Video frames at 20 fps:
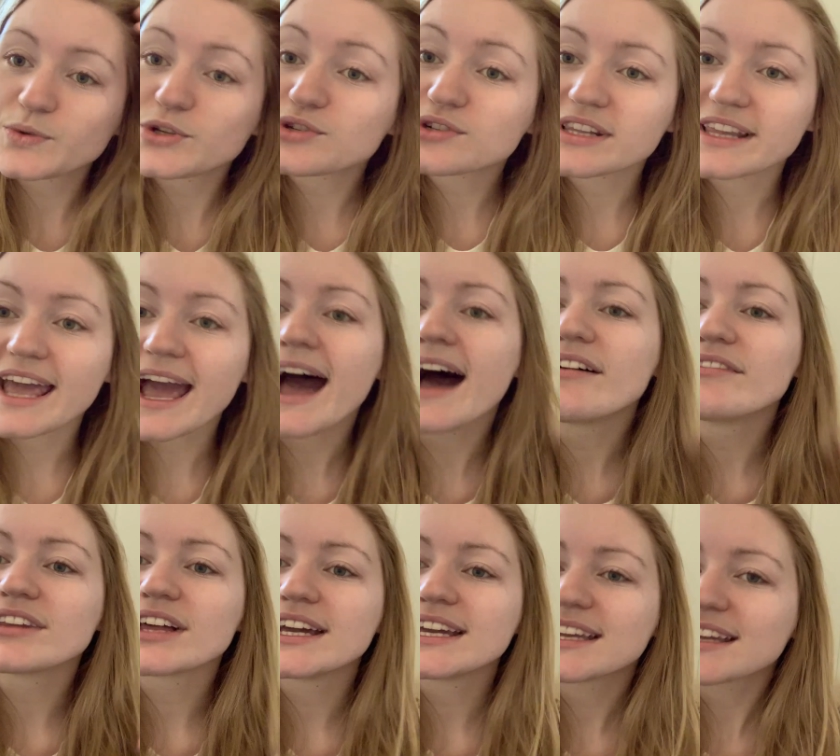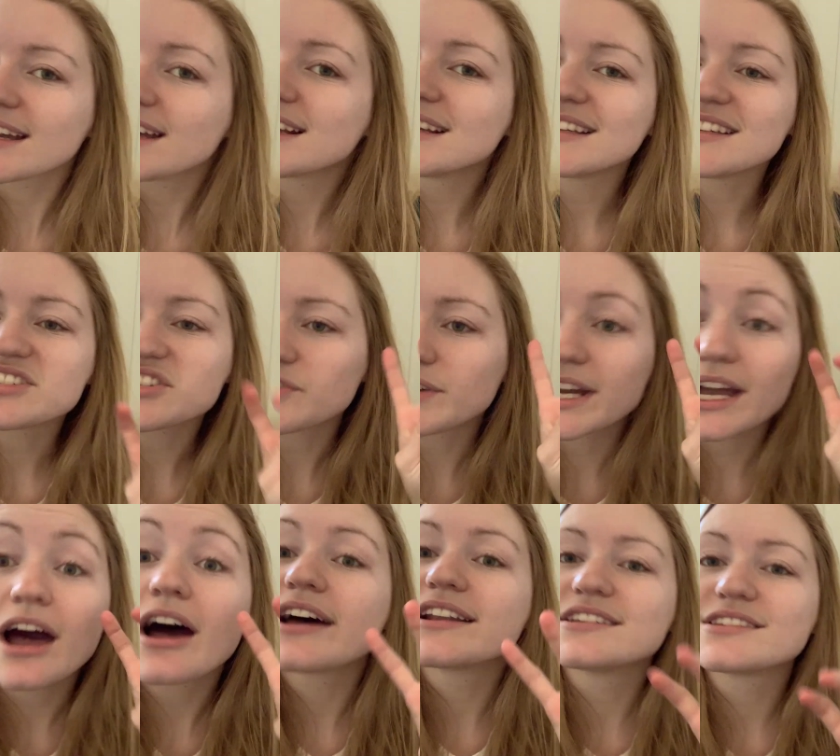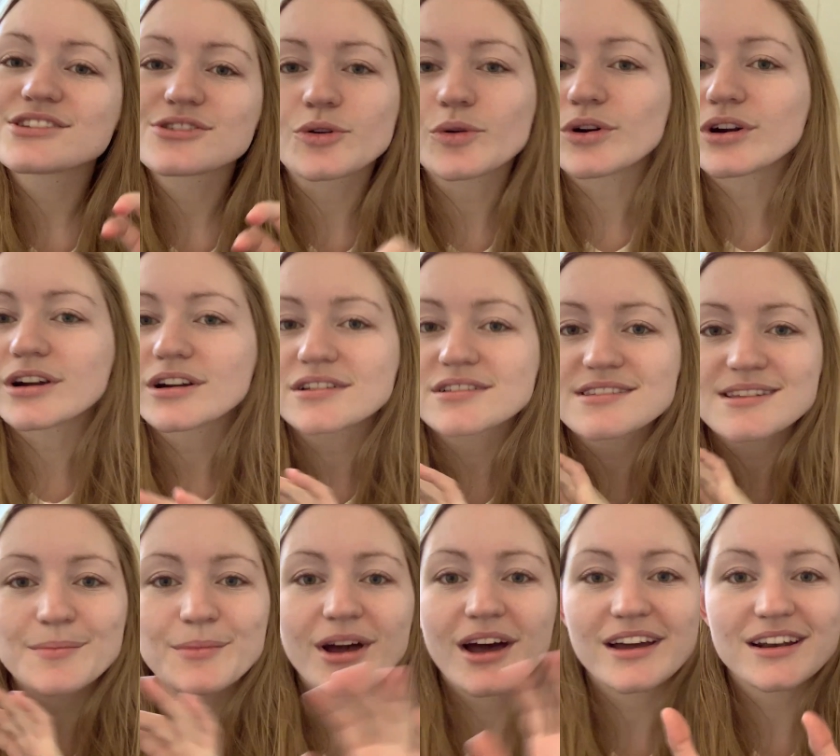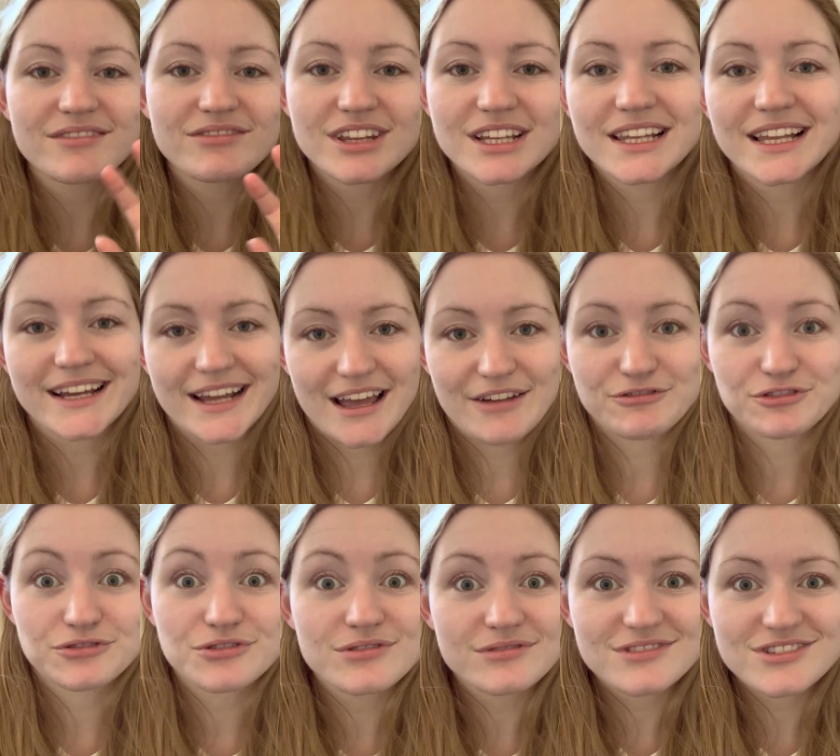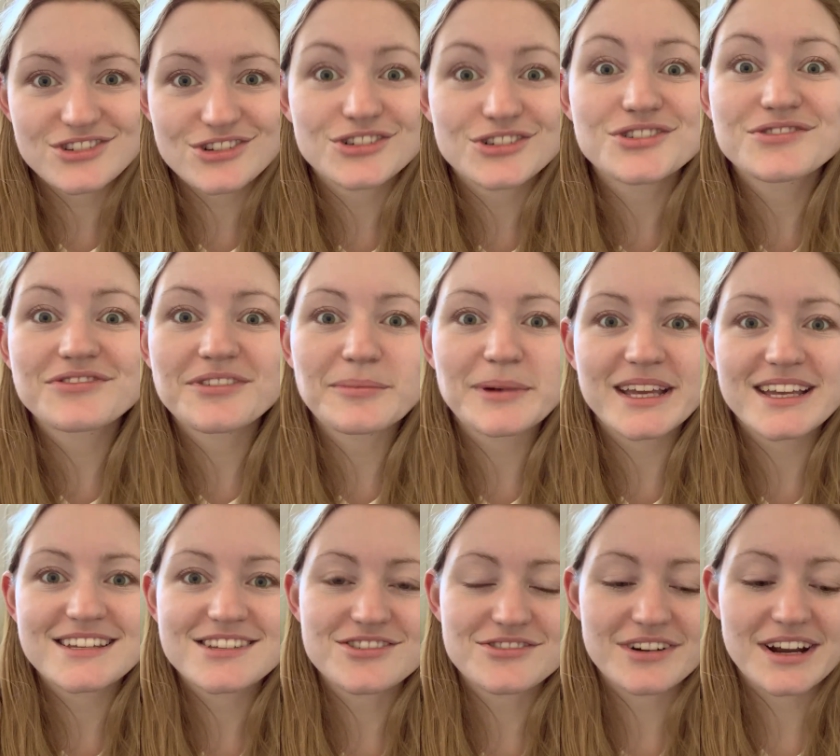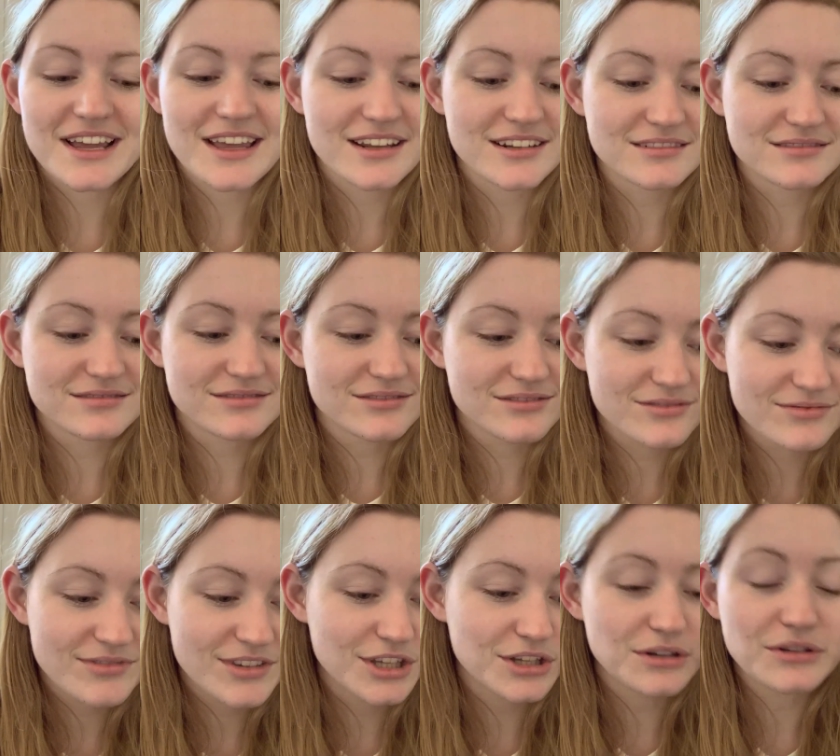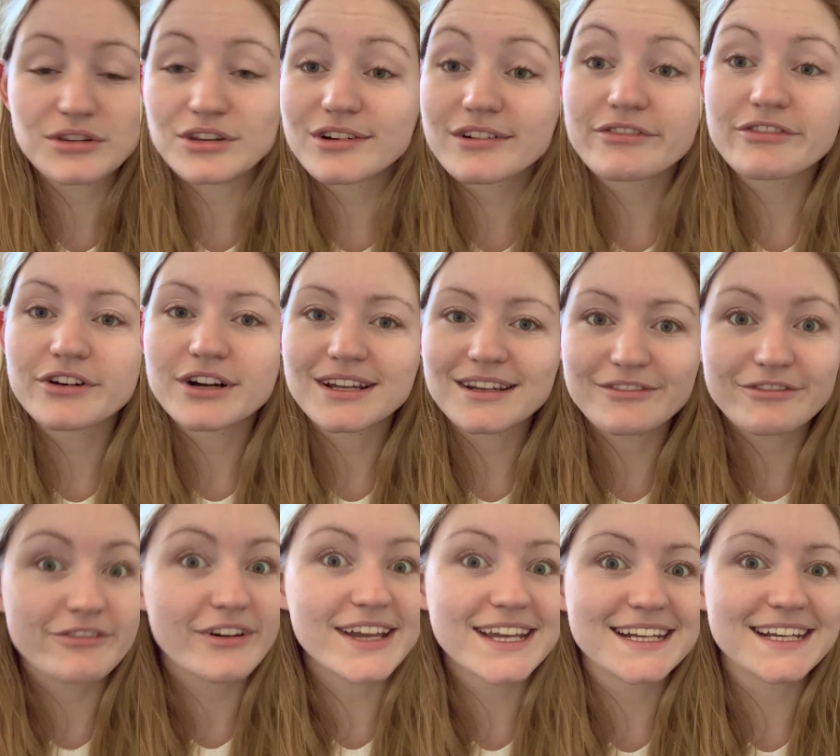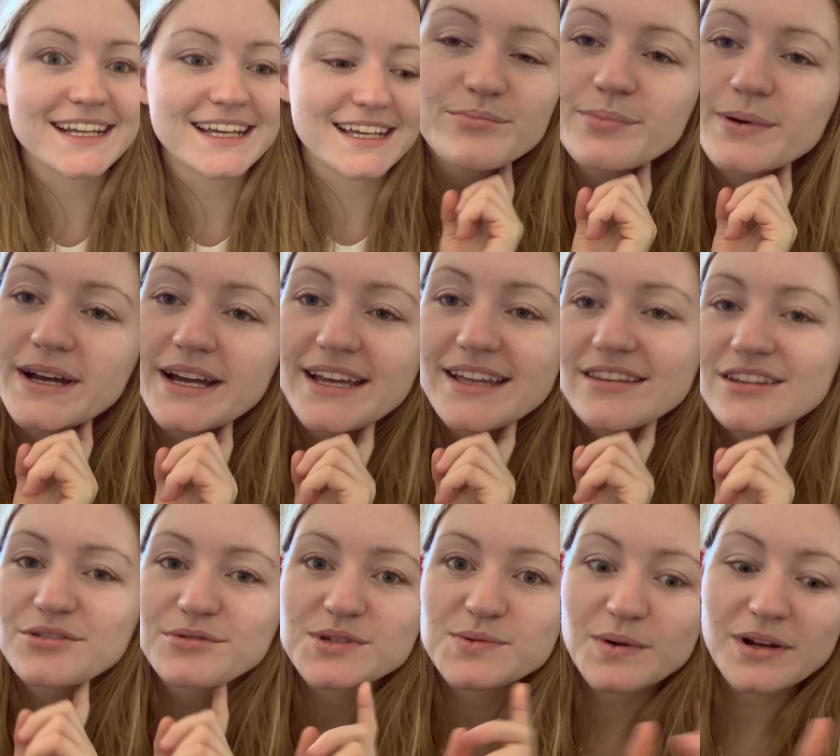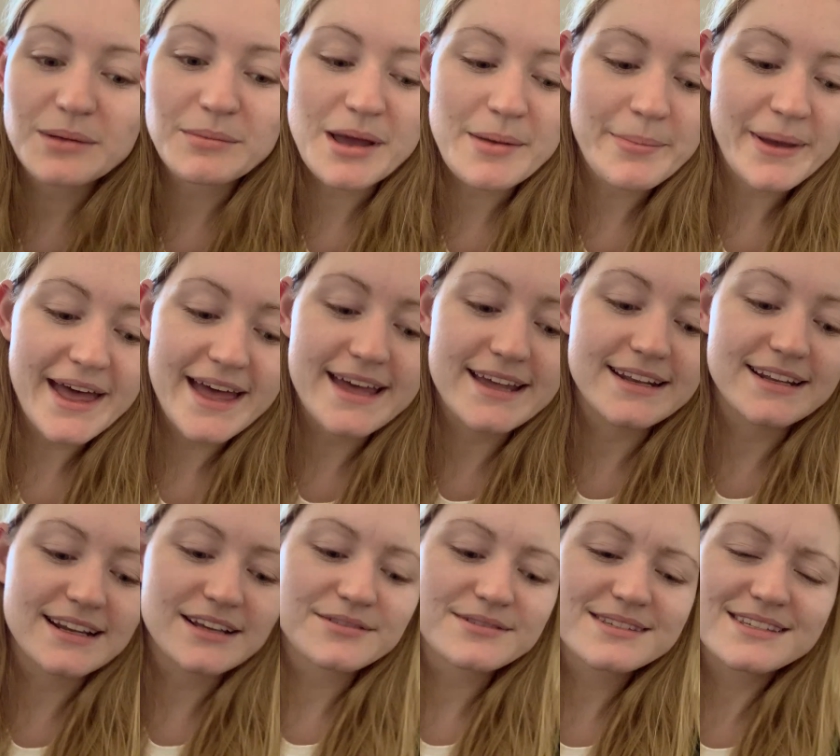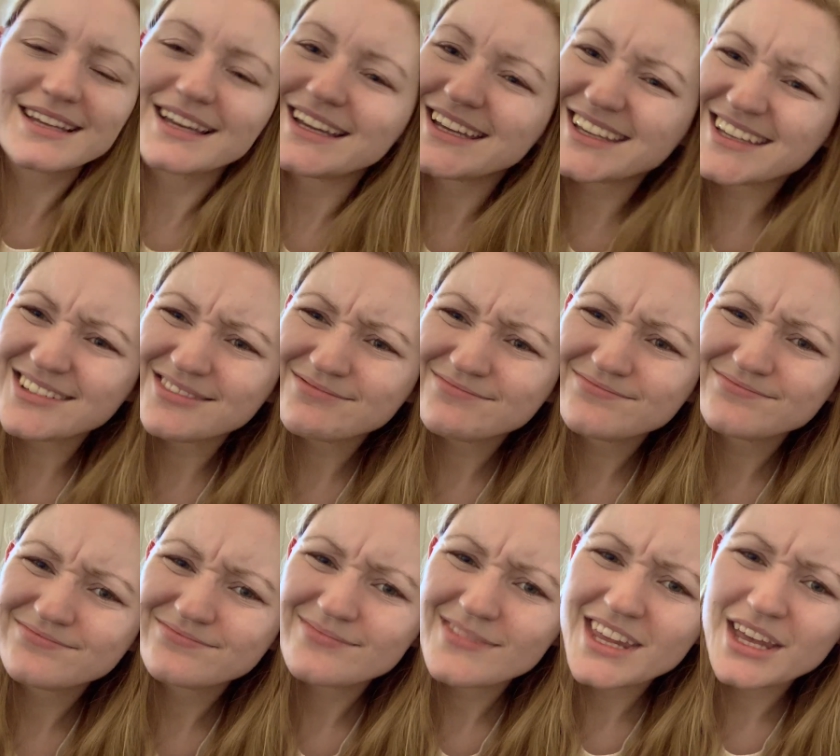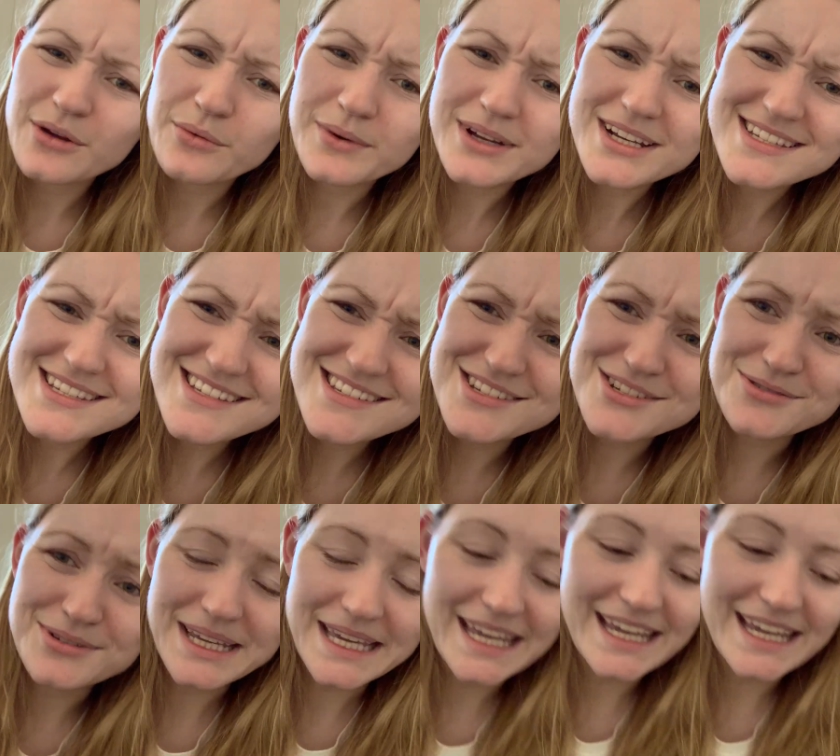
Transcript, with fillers: we usually have like an Easter egg hunt or some kind of thing. Like I have to search for my Easter egg and you know, look for it and find it. But there was one in my bed and I was like, what is this doing